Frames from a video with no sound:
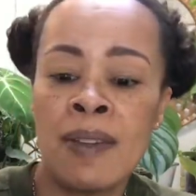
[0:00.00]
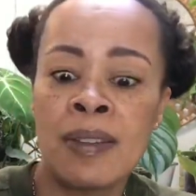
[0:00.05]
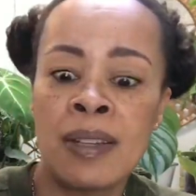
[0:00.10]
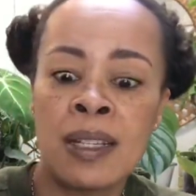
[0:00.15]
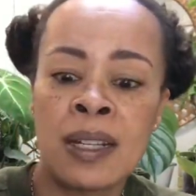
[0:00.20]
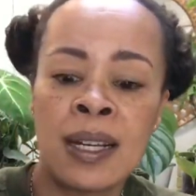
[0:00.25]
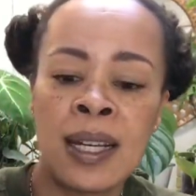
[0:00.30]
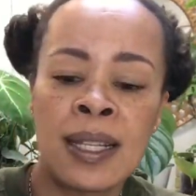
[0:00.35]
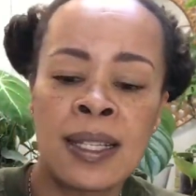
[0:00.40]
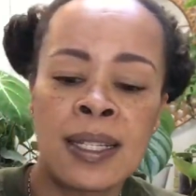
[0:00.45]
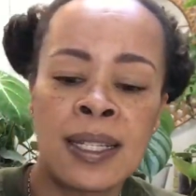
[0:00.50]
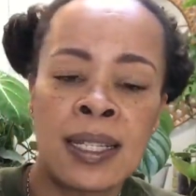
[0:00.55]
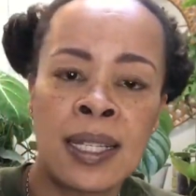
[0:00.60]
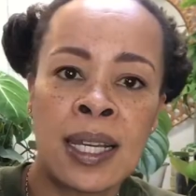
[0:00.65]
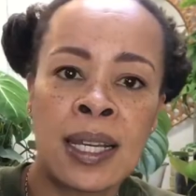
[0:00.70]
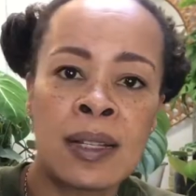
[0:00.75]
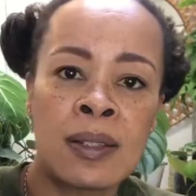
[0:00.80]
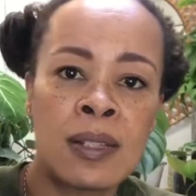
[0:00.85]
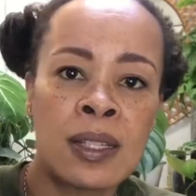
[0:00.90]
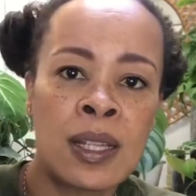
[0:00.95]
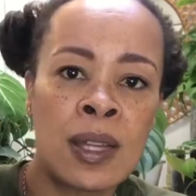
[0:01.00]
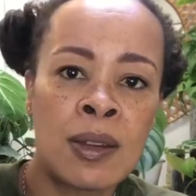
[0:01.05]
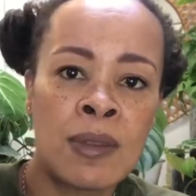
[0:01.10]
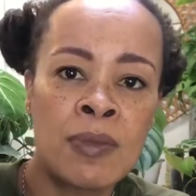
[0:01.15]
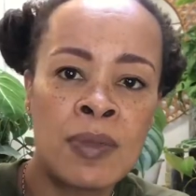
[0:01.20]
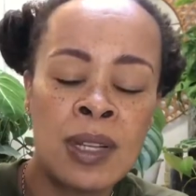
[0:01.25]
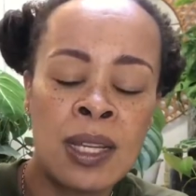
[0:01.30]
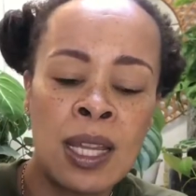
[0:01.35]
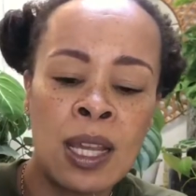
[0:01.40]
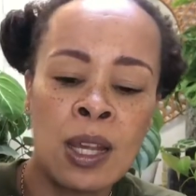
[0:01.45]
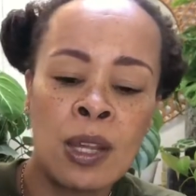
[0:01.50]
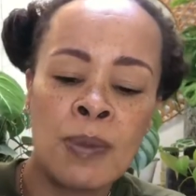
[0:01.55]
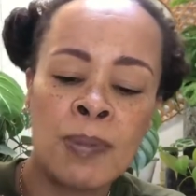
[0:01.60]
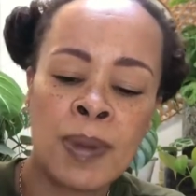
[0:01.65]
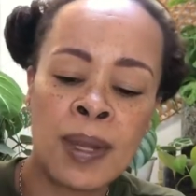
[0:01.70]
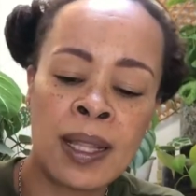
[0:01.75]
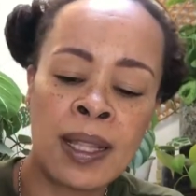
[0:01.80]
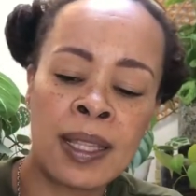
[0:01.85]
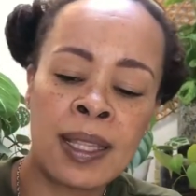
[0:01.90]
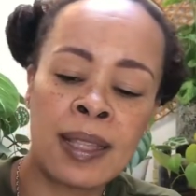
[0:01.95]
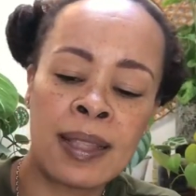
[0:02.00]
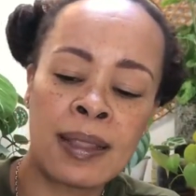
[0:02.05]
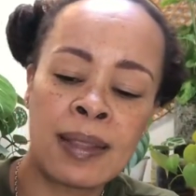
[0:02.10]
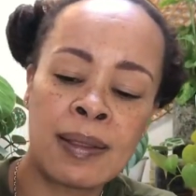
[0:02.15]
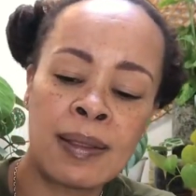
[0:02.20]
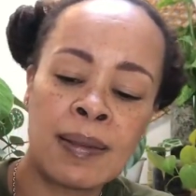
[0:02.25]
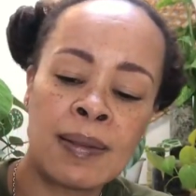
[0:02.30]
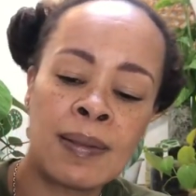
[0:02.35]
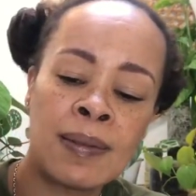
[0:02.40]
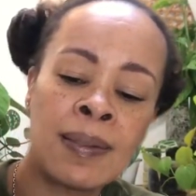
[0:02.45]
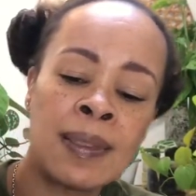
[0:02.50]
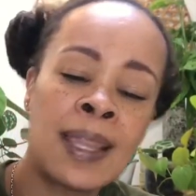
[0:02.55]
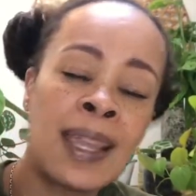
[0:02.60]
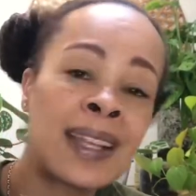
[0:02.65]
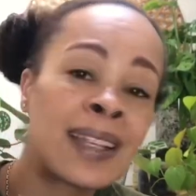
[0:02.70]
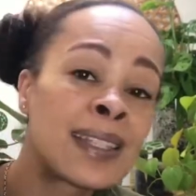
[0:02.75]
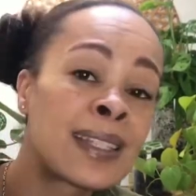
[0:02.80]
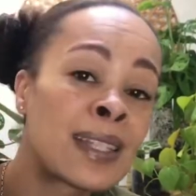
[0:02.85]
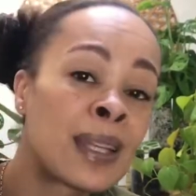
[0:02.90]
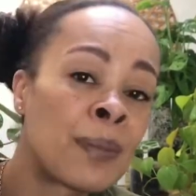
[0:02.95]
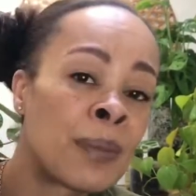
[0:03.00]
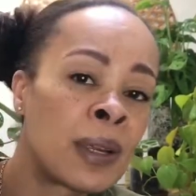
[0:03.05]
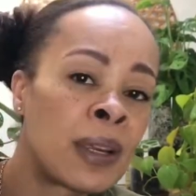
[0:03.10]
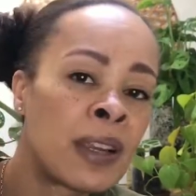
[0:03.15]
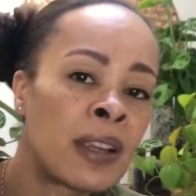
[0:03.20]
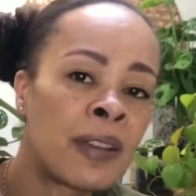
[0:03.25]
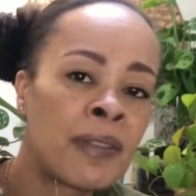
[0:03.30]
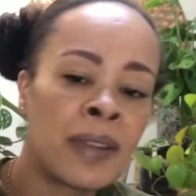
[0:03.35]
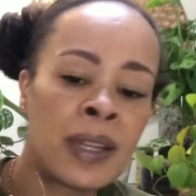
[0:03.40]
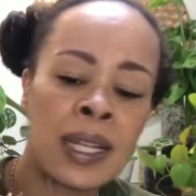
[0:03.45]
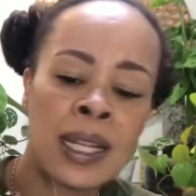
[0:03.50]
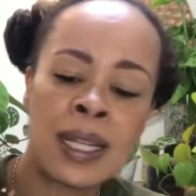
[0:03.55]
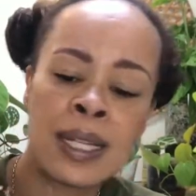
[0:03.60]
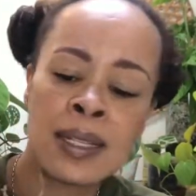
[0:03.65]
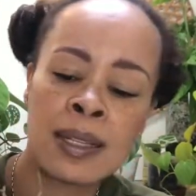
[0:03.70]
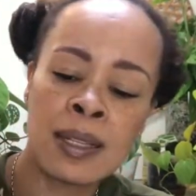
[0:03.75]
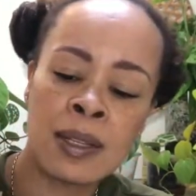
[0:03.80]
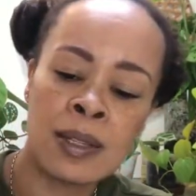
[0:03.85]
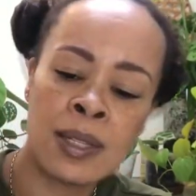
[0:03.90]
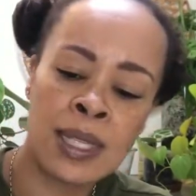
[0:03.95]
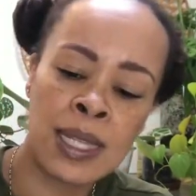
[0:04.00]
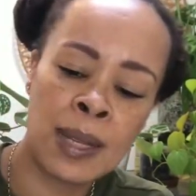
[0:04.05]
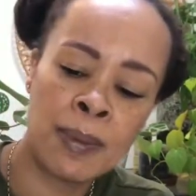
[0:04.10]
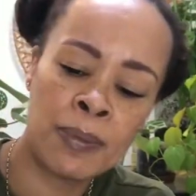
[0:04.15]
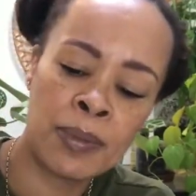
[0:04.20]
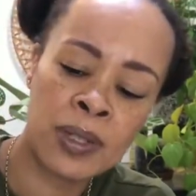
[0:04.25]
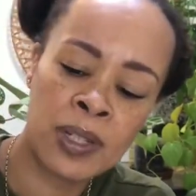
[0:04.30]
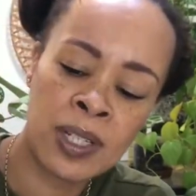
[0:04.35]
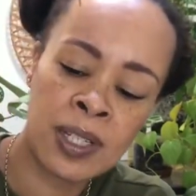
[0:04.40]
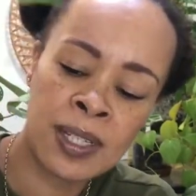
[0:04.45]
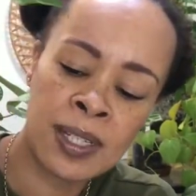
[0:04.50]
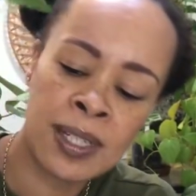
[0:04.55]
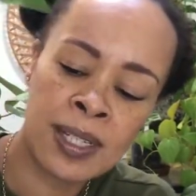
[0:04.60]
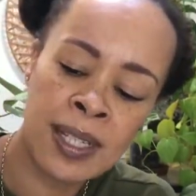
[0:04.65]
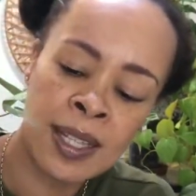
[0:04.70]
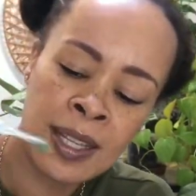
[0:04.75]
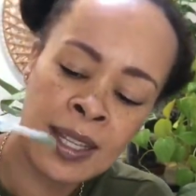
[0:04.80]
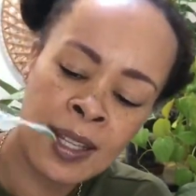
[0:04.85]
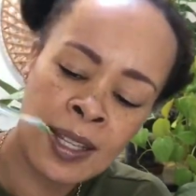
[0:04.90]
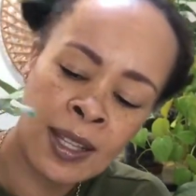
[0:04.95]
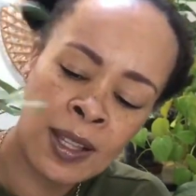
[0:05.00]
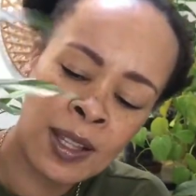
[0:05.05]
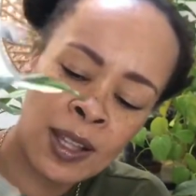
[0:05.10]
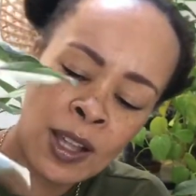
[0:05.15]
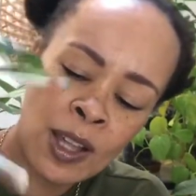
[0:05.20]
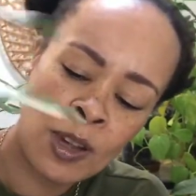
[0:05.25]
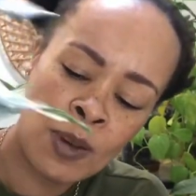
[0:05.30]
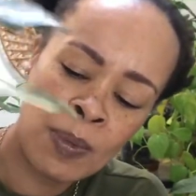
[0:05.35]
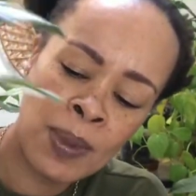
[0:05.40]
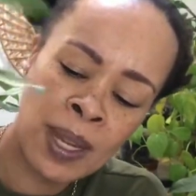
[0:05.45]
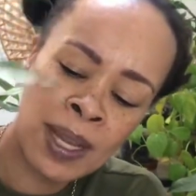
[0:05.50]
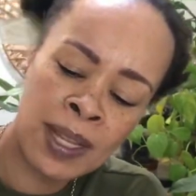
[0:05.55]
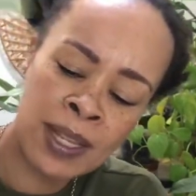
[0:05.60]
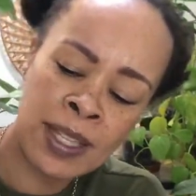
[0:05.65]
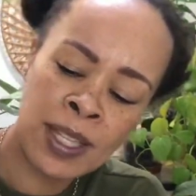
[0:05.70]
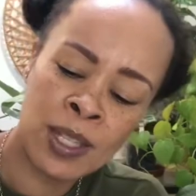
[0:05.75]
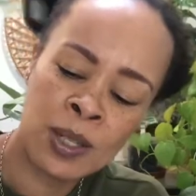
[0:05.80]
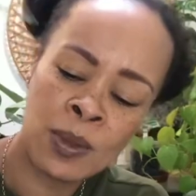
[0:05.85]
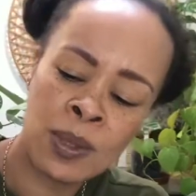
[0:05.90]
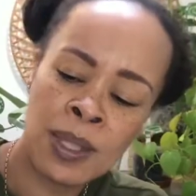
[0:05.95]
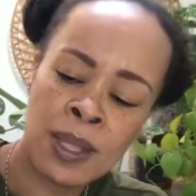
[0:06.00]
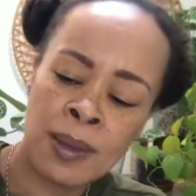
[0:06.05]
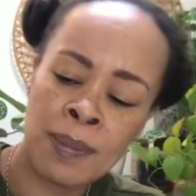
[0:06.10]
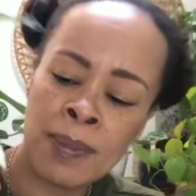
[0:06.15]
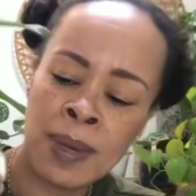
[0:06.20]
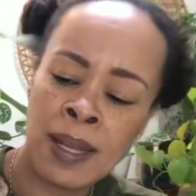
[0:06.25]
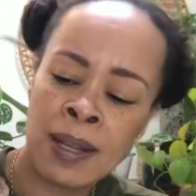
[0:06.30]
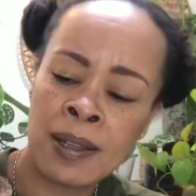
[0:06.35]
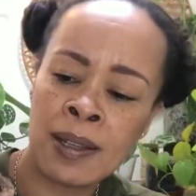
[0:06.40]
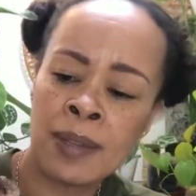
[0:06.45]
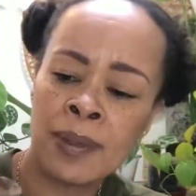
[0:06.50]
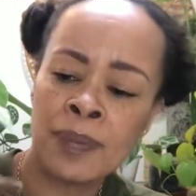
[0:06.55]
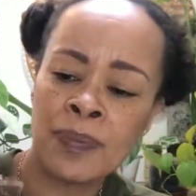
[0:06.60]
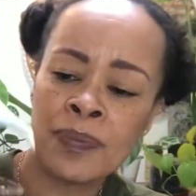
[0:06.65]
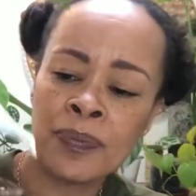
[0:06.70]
a Dyson now, so I'm really hoping that next summer, if it hits those temperatures, I'll be able to deal with it better.